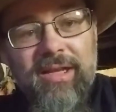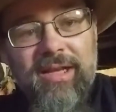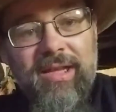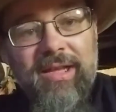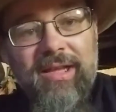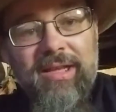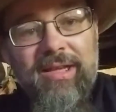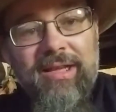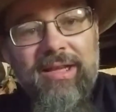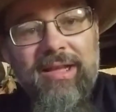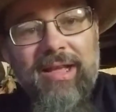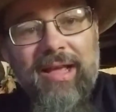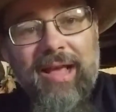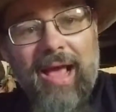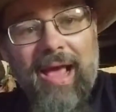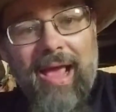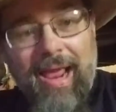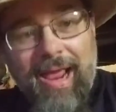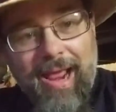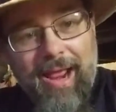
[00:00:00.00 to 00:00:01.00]
I had
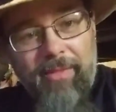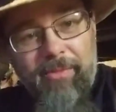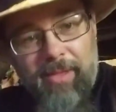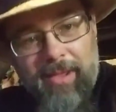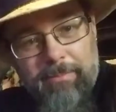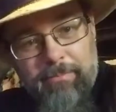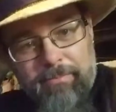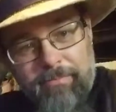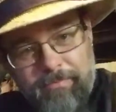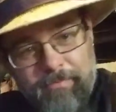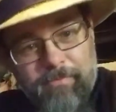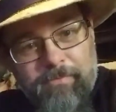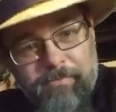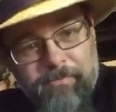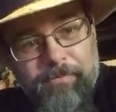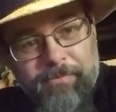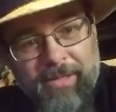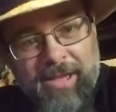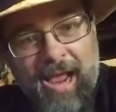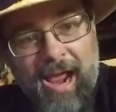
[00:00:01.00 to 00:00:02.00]
the guy that
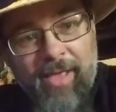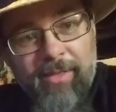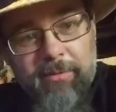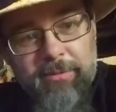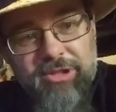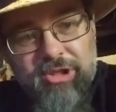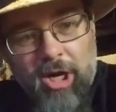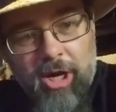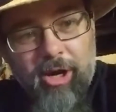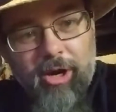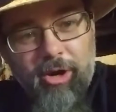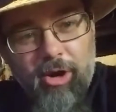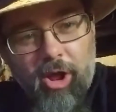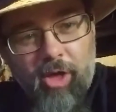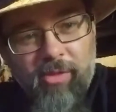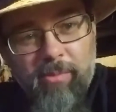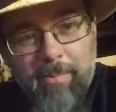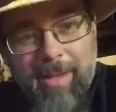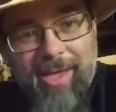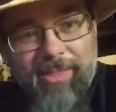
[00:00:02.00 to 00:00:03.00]
started it all, the meth head
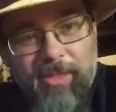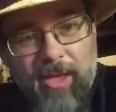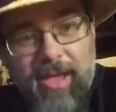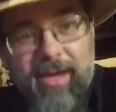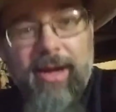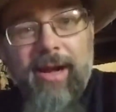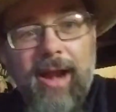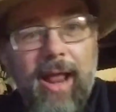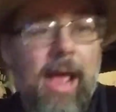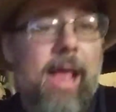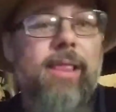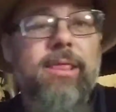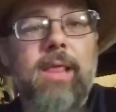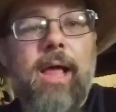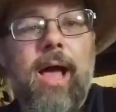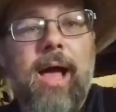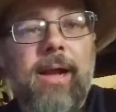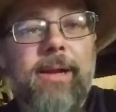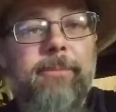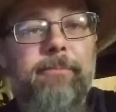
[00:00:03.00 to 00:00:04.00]
in a headlock,
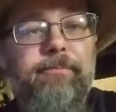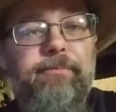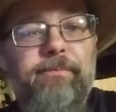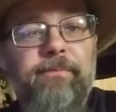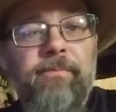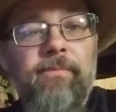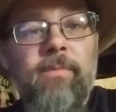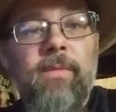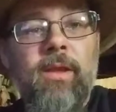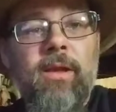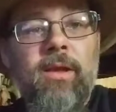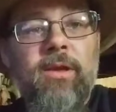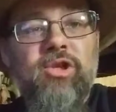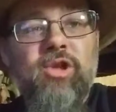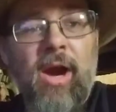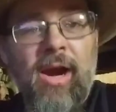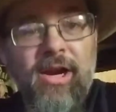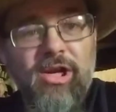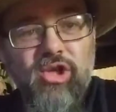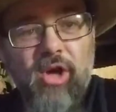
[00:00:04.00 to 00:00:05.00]
trying to drag
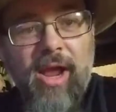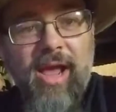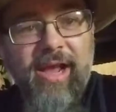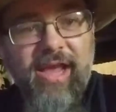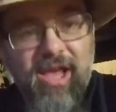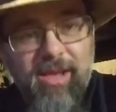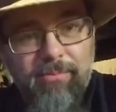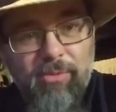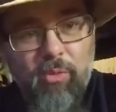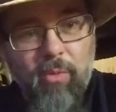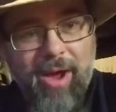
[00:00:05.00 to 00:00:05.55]
him away.